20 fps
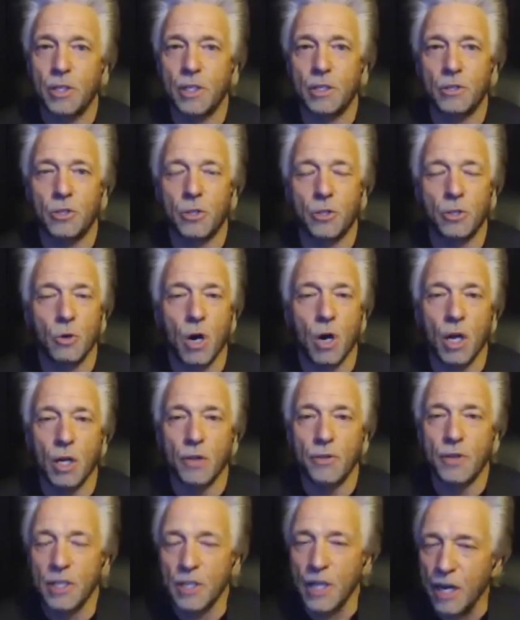to all
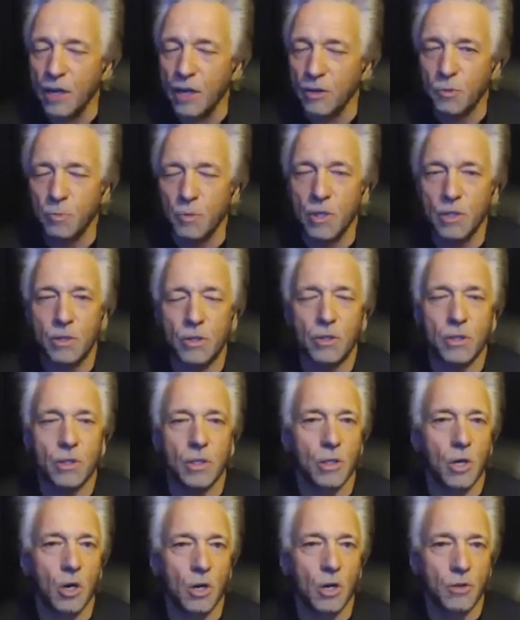the announcements
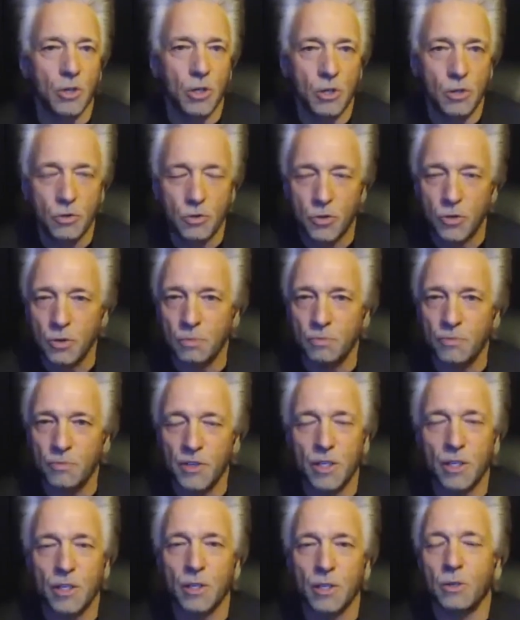and all the YouTube
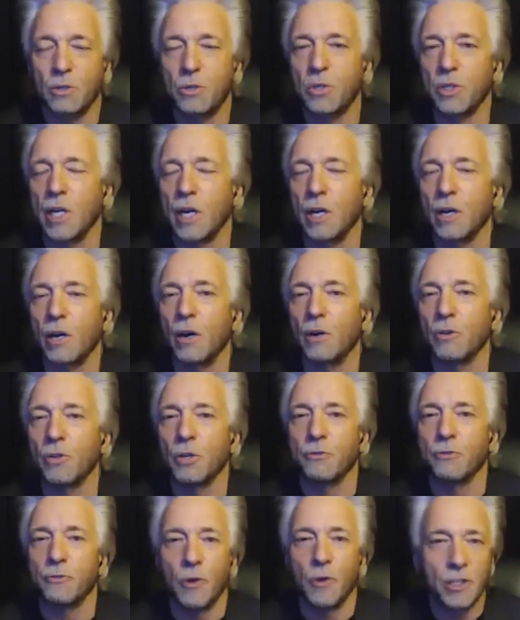videos, and all your
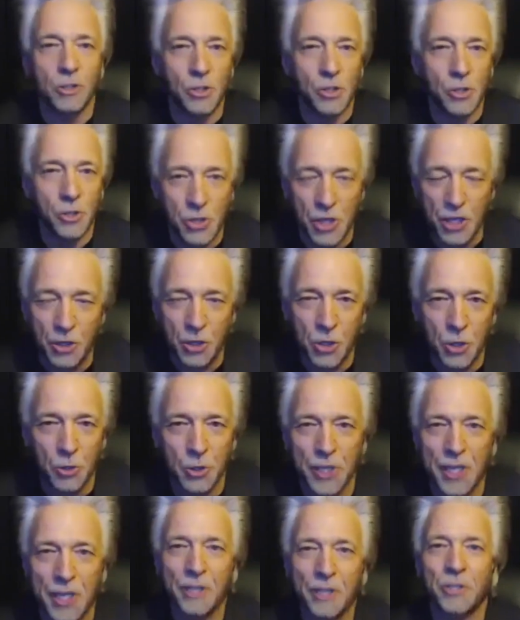friends are sending you
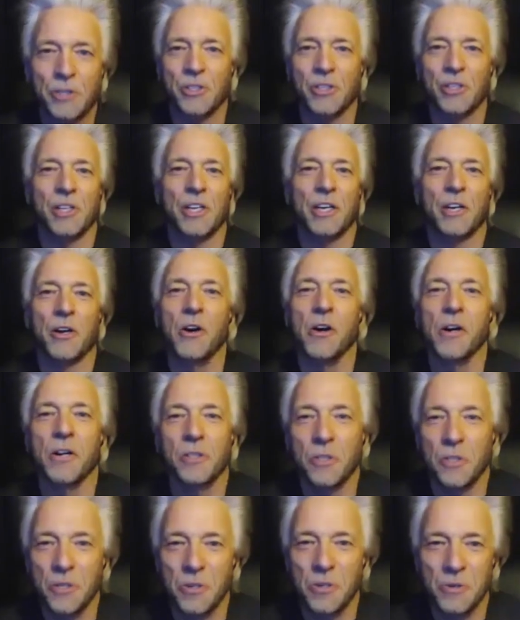links to click
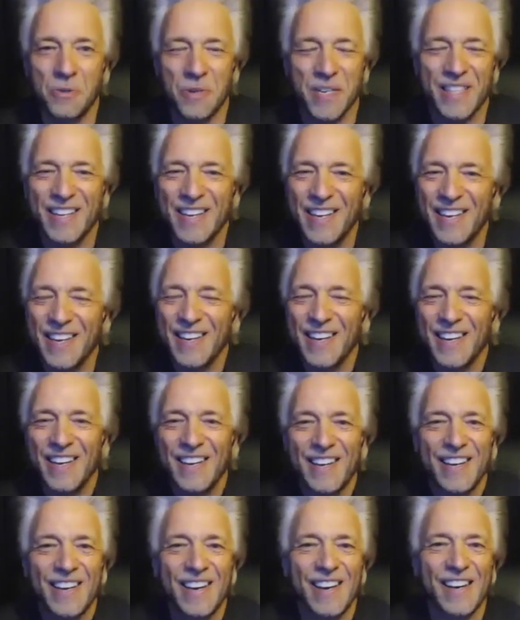onto,
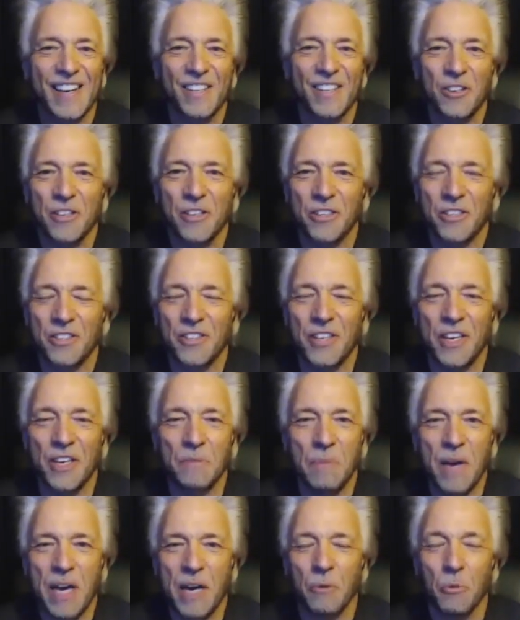and you just think,
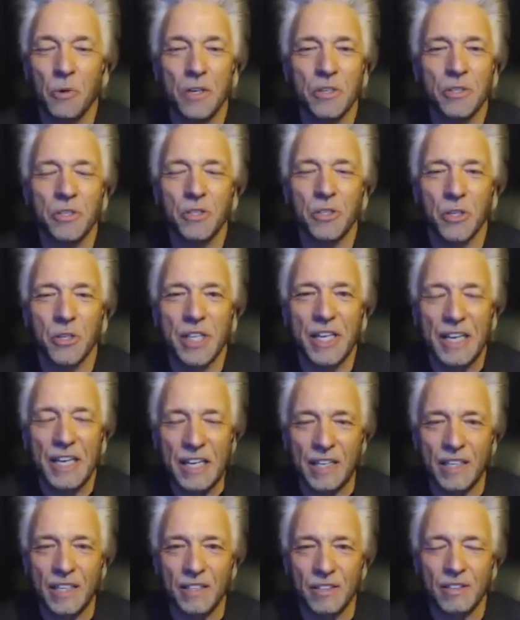man, when is this going to
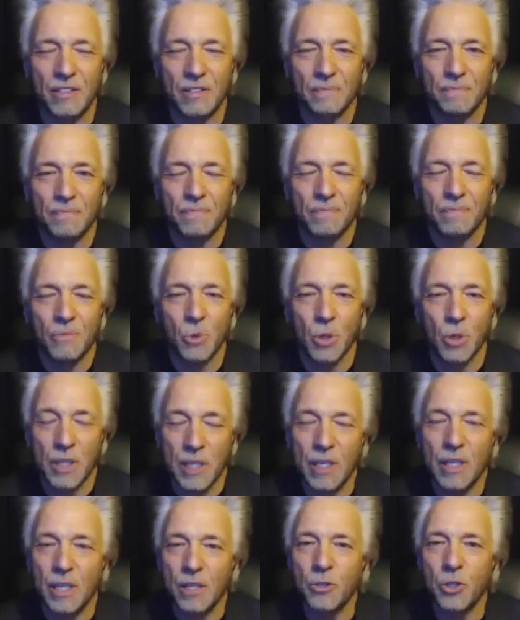end? Well,
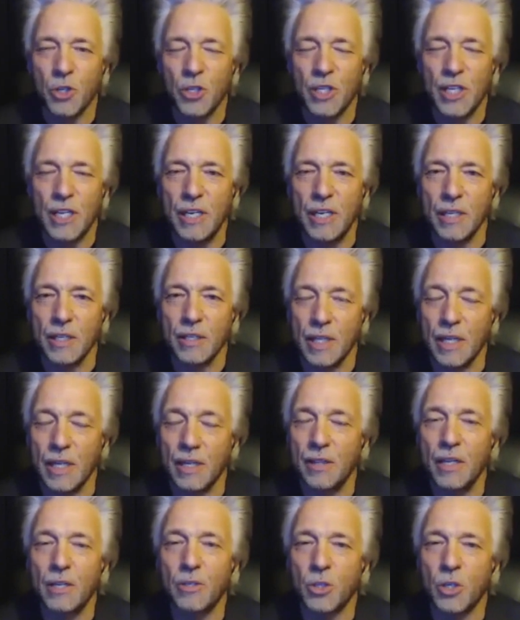it is going to end, and I
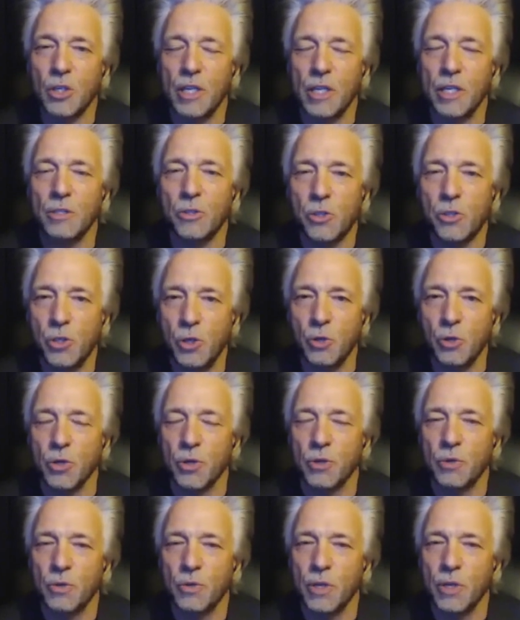think it's going to end
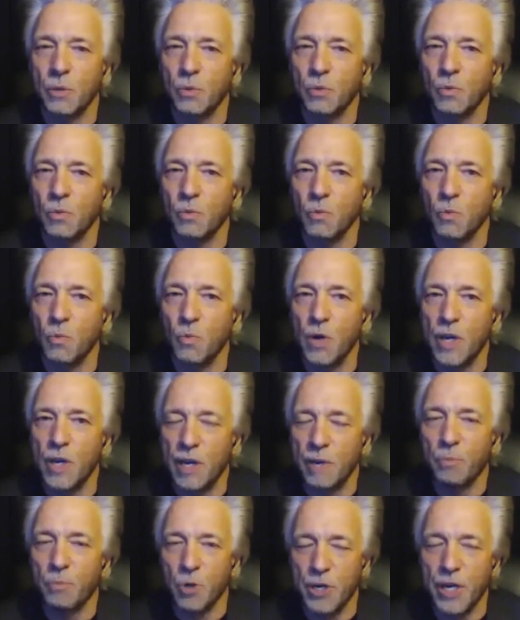sooner than we
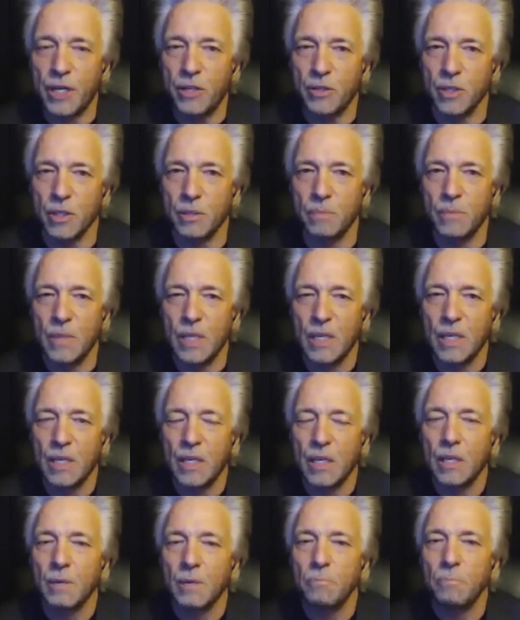have predicted,
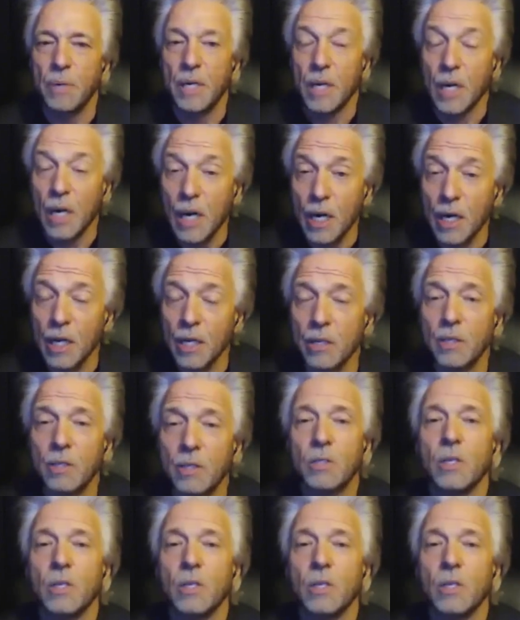because